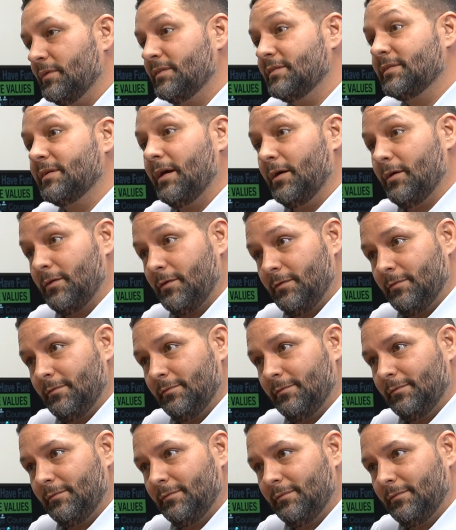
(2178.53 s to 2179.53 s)

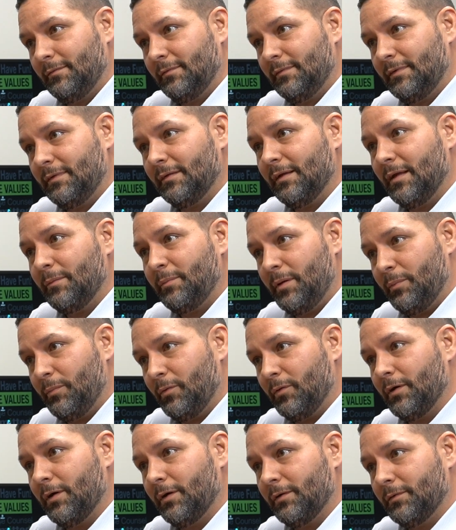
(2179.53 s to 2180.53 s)
scared to let
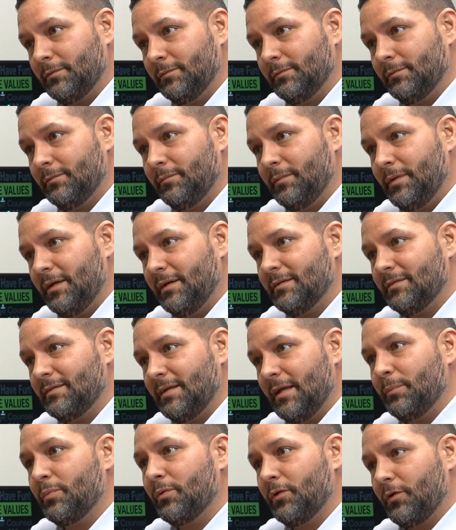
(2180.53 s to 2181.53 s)
people go
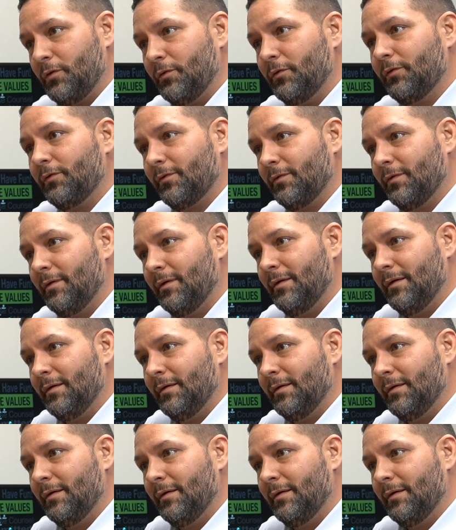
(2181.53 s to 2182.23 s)
because they produce.